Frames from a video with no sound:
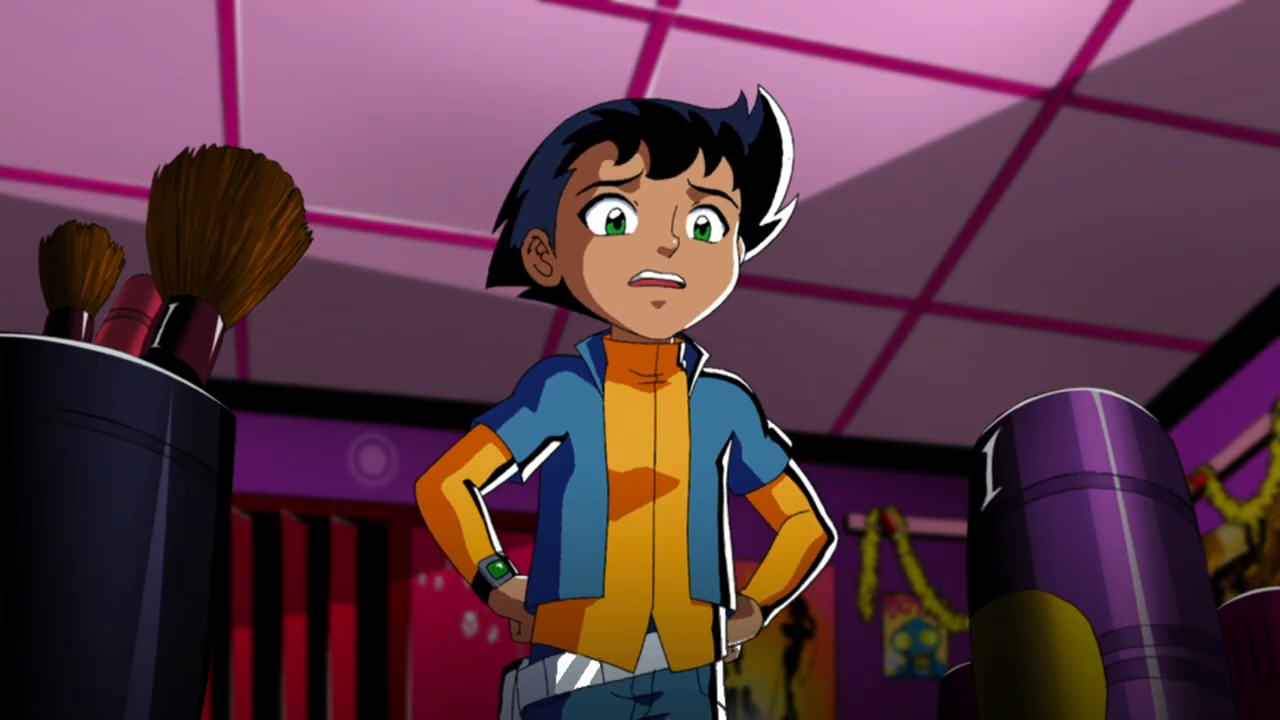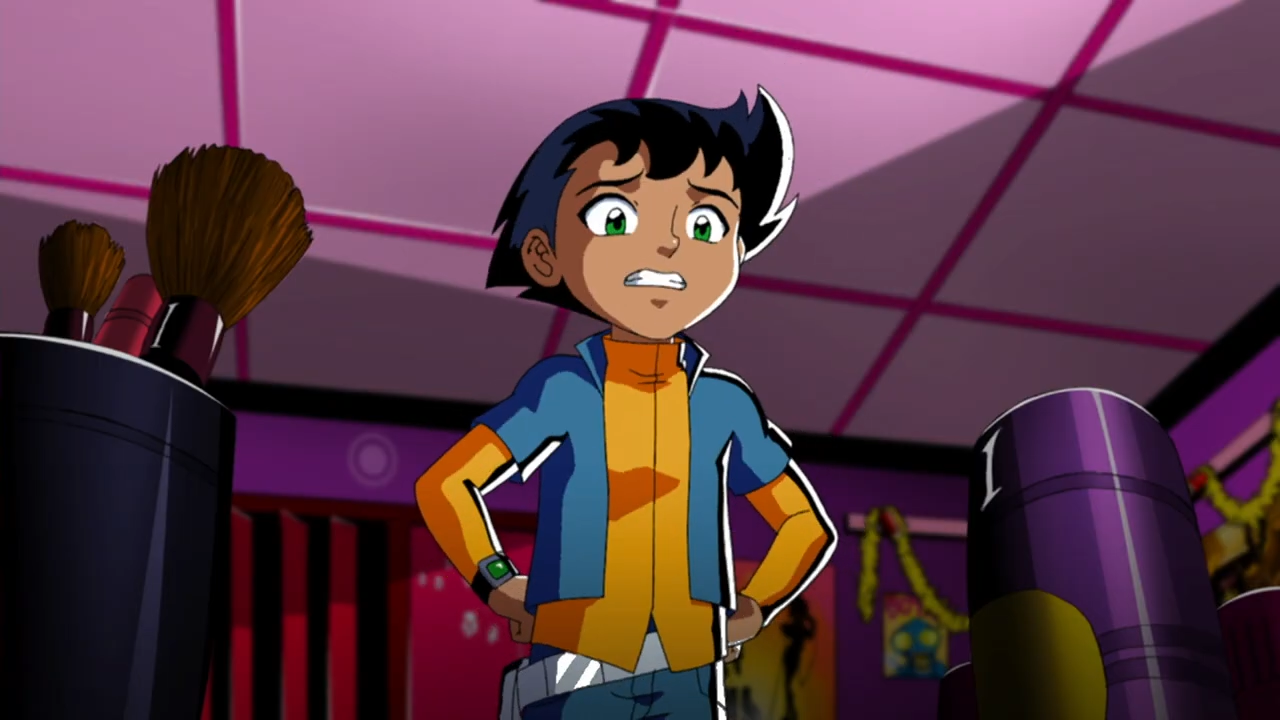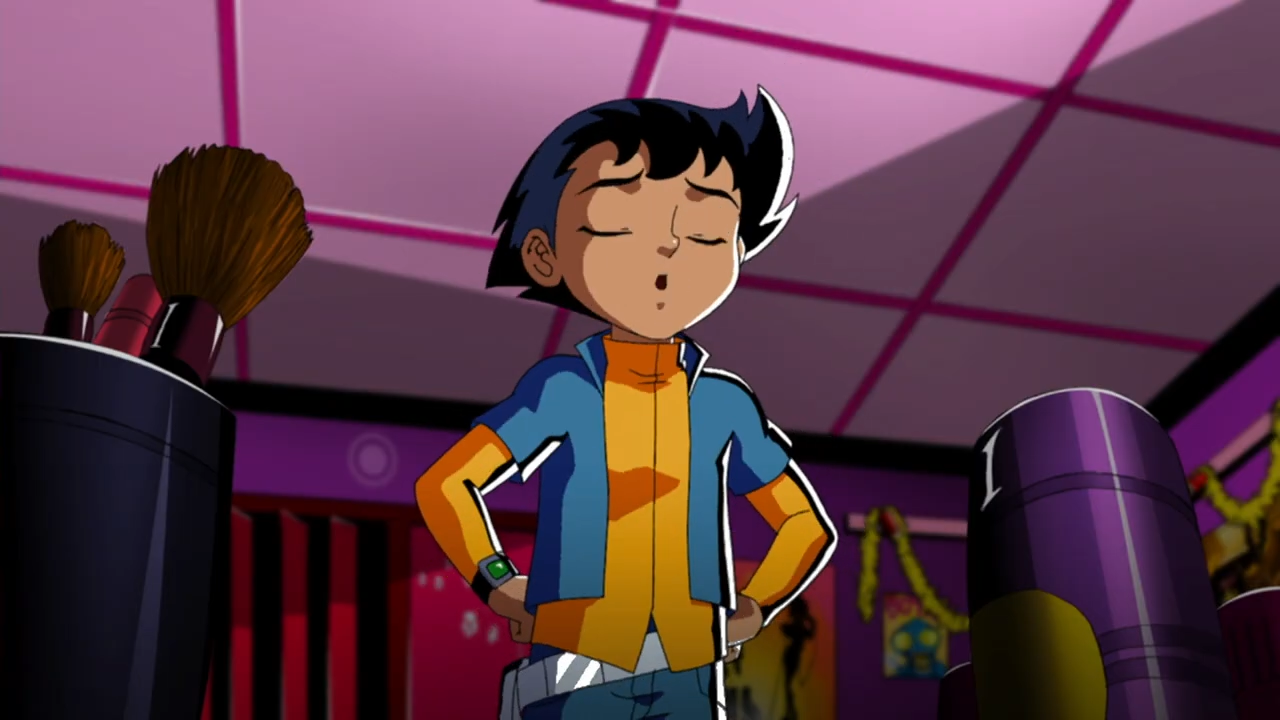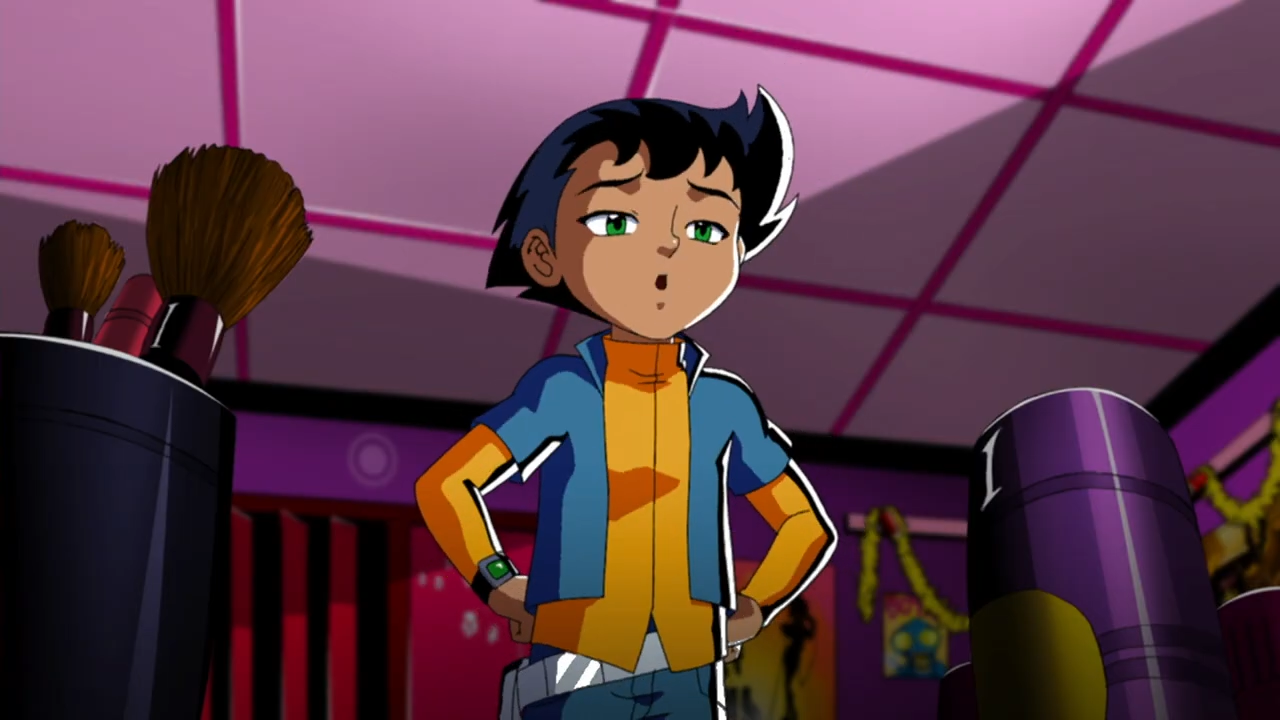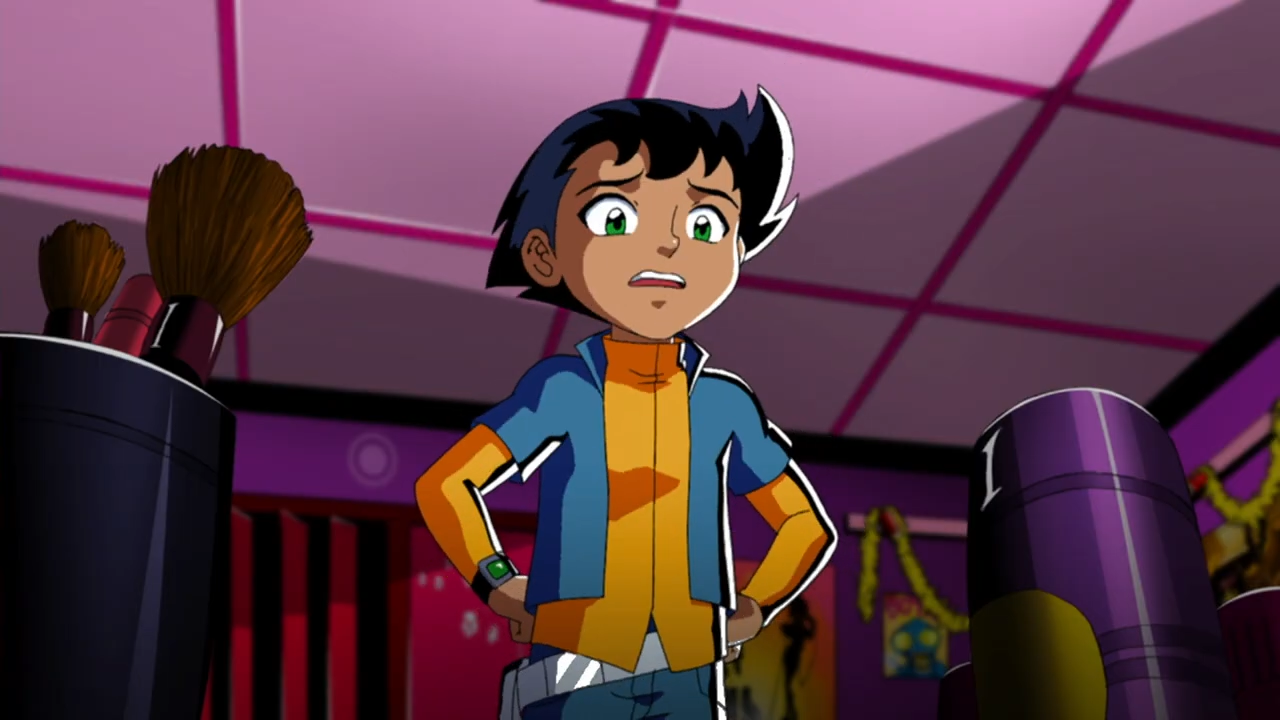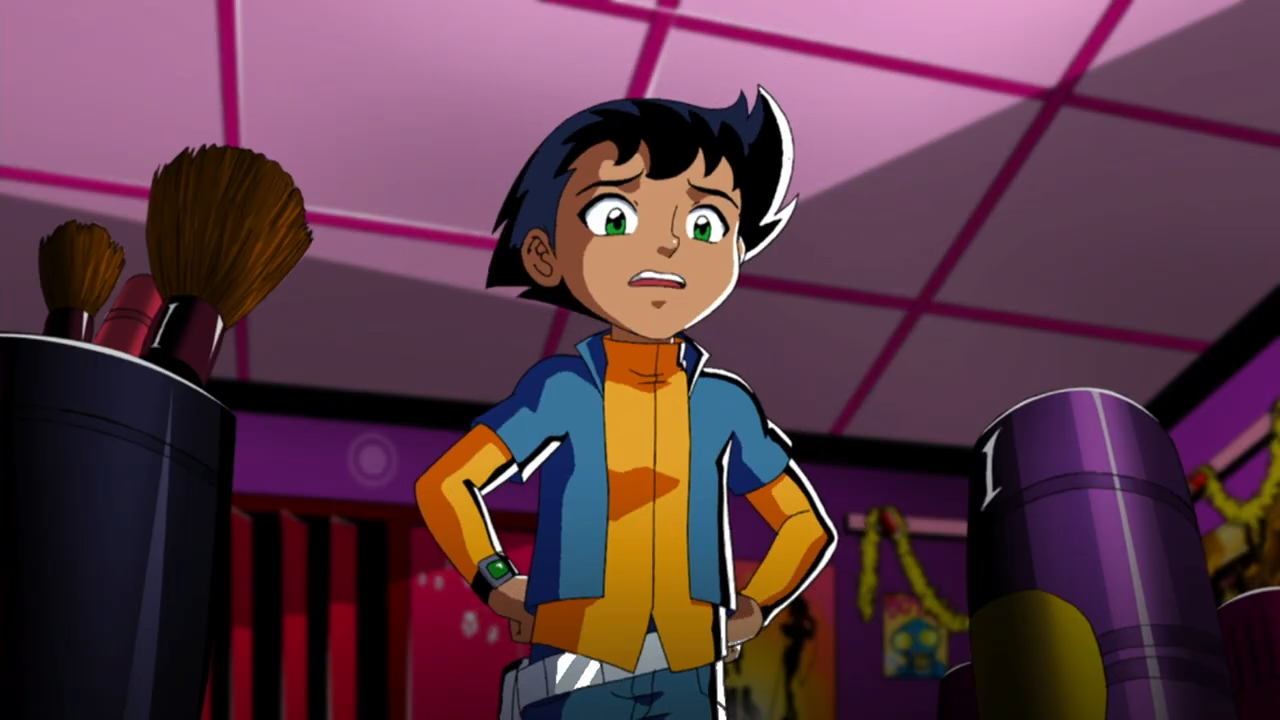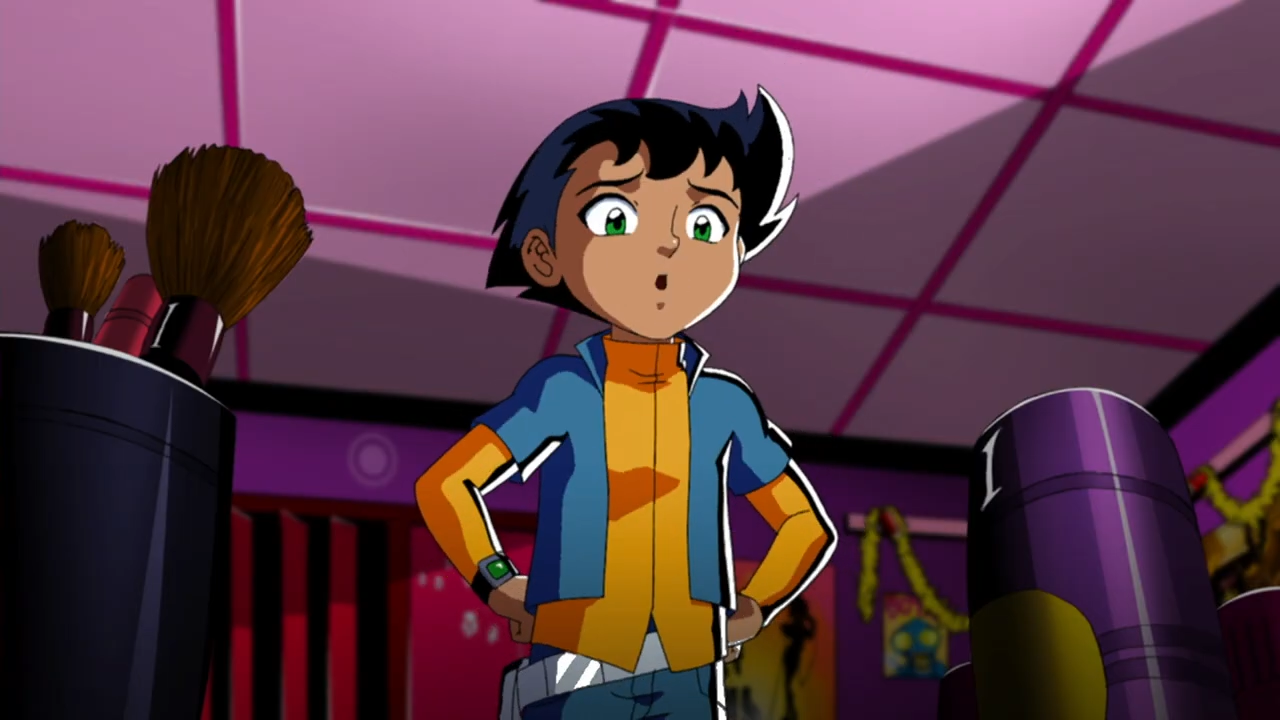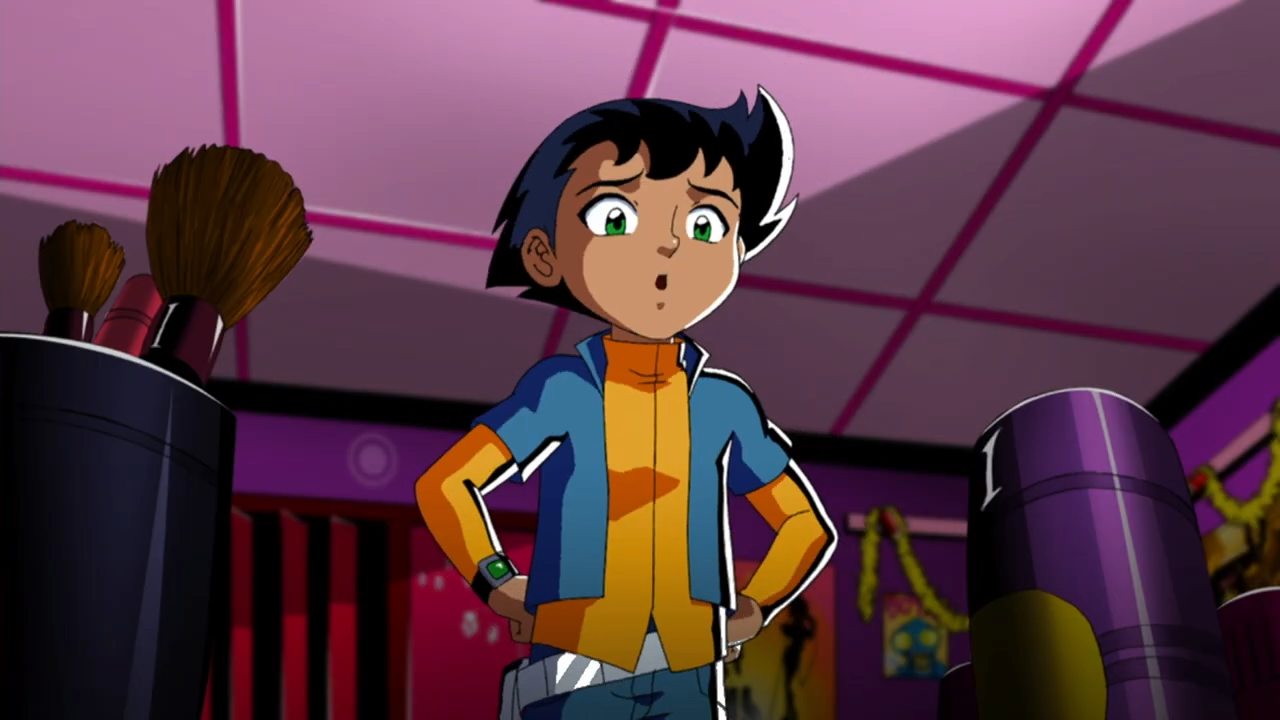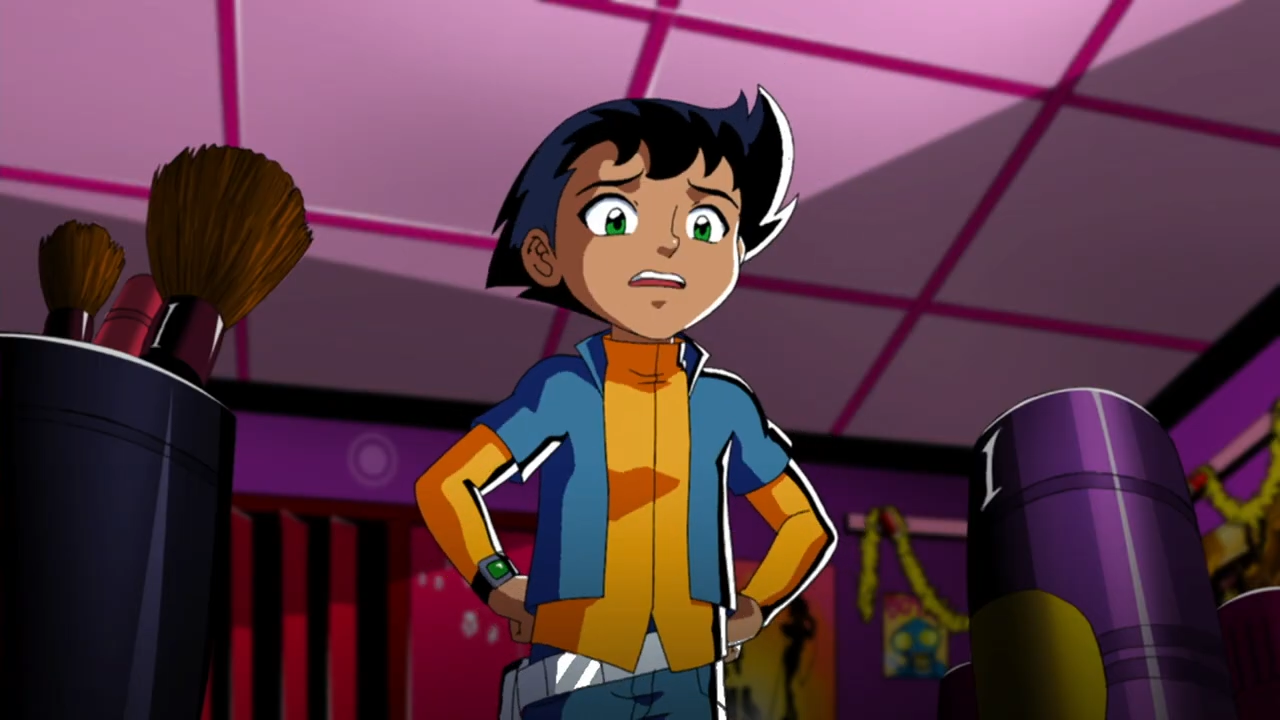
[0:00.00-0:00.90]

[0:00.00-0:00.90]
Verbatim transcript: sorts of weird